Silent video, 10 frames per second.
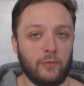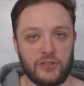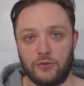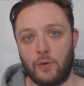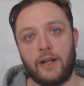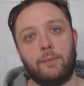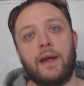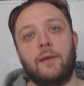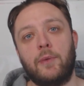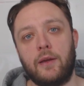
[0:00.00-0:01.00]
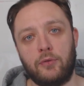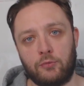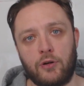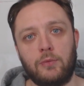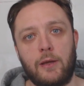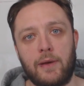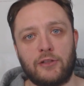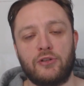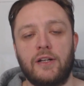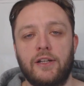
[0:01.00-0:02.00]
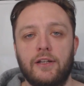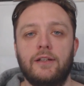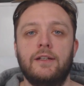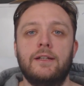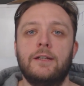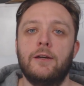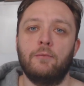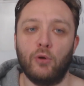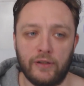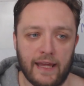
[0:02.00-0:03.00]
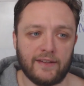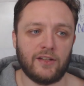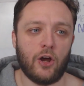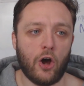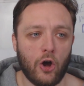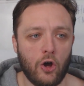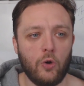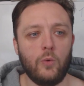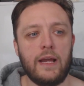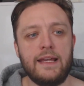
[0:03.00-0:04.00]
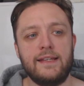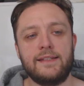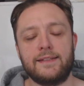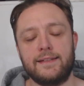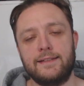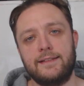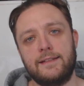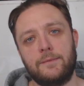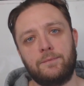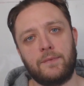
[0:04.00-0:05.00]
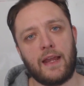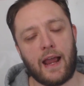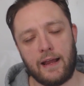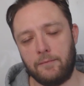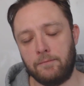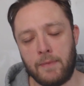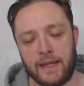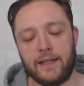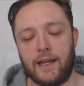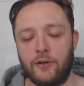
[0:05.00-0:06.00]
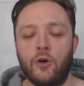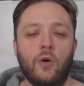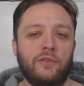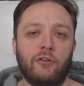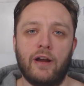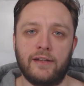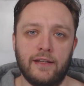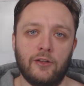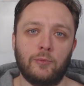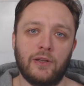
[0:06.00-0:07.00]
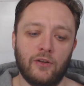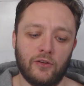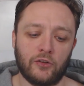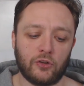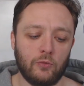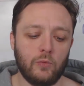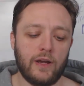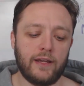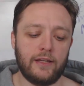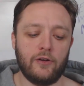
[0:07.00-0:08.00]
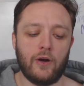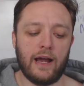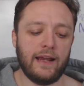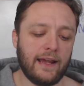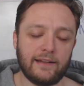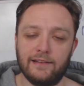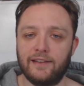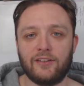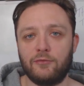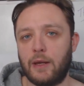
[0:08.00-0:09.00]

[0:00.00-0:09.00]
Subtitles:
which is why the pen and paper is probably a better idea. But yes, always make a note of your ideas, because somewhere, I had a list